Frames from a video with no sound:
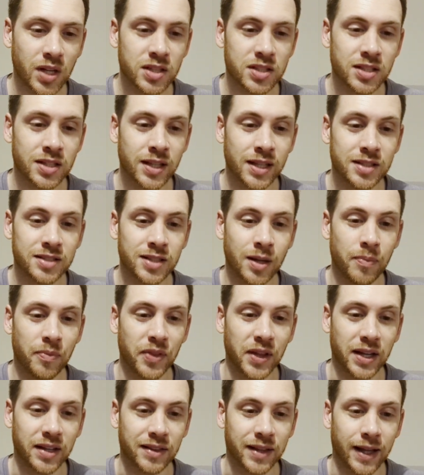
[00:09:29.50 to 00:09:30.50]
So that's
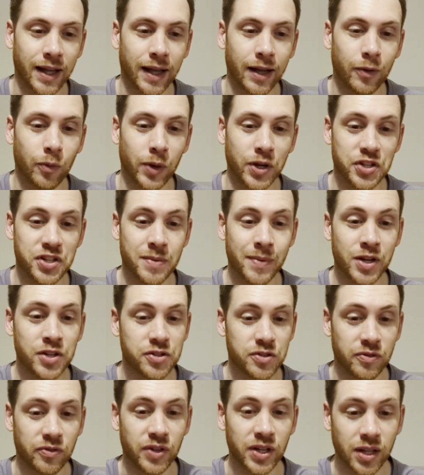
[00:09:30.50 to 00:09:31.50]
something that when she
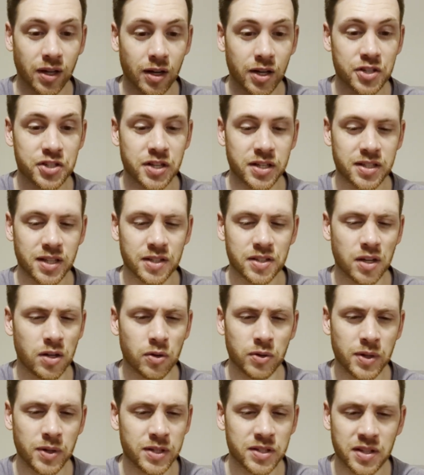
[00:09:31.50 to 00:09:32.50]
mentioned VR, she said,
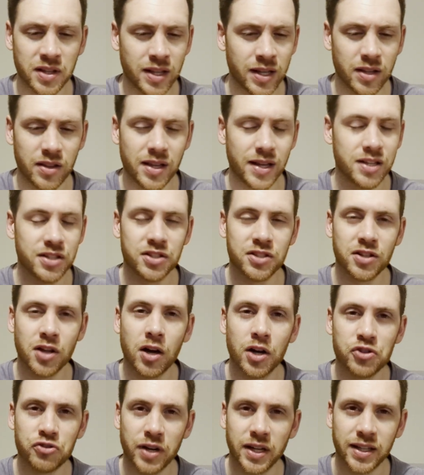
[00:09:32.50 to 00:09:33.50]
oh, isn't there a
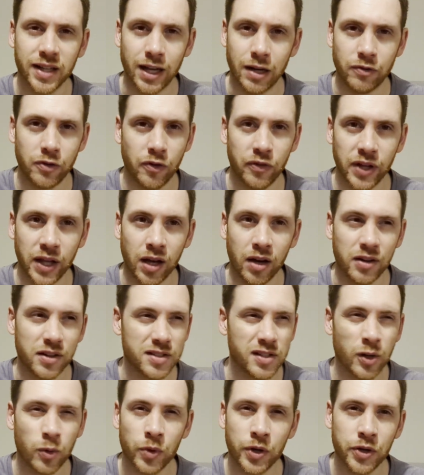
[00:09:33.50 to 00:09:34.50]
Star Trek game for VR? And I
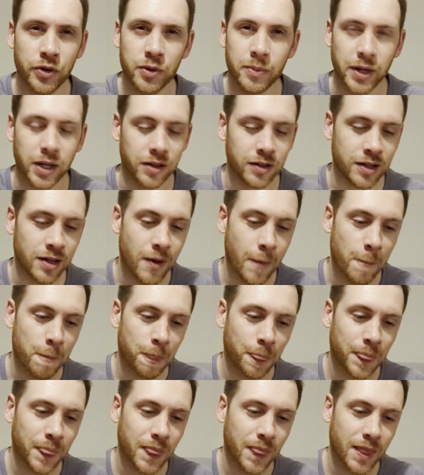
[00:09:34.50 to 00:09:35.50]
was like, what are you on about?
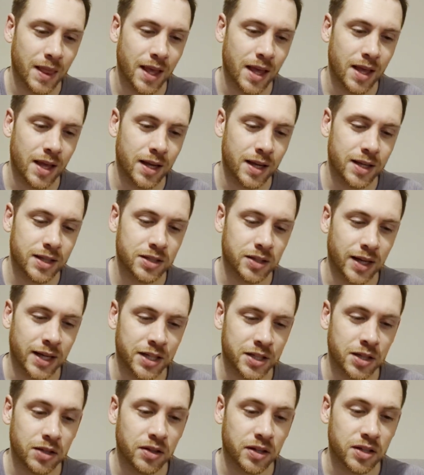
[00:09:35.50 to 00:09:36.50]
And I
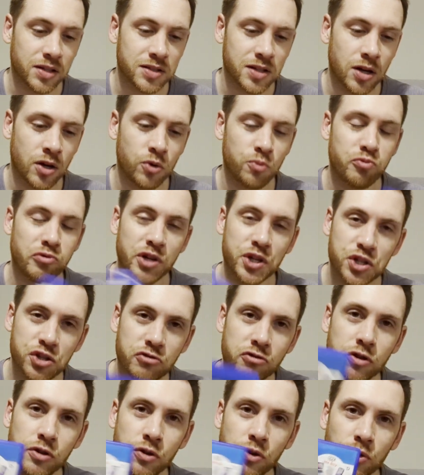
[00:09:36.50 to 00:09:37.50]
had to look and I was like, oh, Bridge
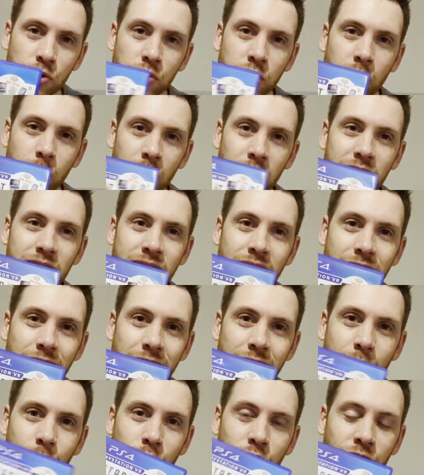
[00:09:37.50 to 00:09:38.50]
Crew. I'm like,
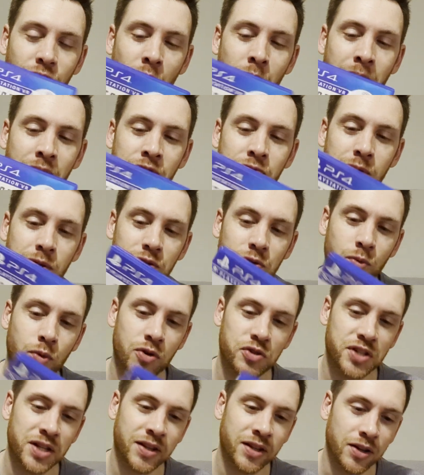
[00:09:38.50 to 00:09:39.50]
yeah, we've got fond memories of
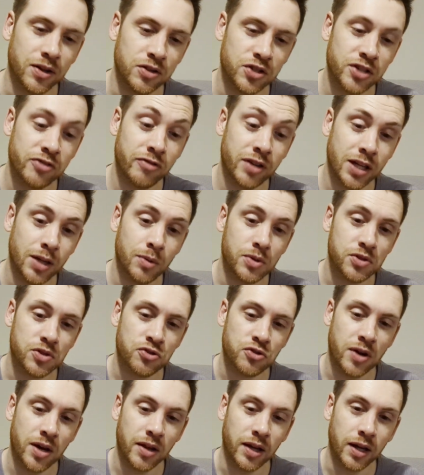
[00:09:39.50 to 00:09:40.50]
watching those. She really wants
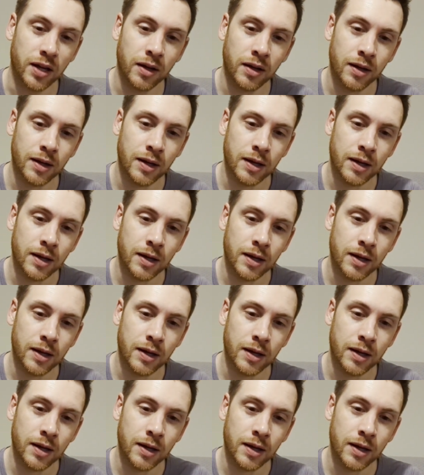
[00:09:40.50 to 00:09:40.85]
to try that.